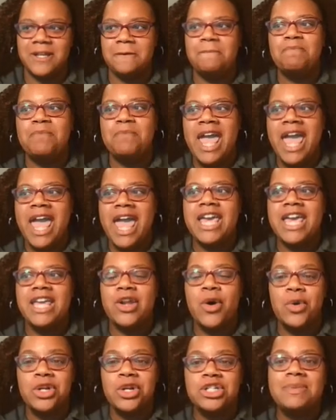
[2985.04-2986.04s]
So, and in
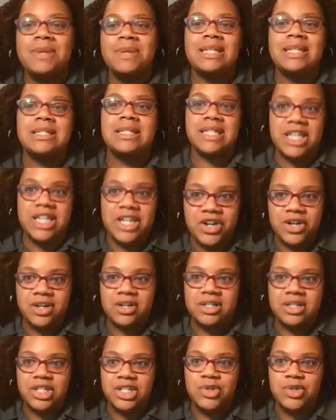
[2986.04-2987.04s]
order to be
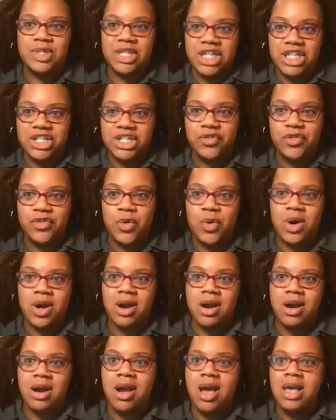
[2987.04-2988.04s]
considered to teach
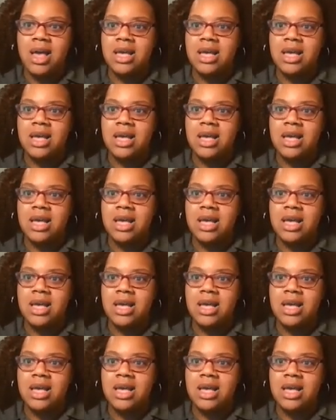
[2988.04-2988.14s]
for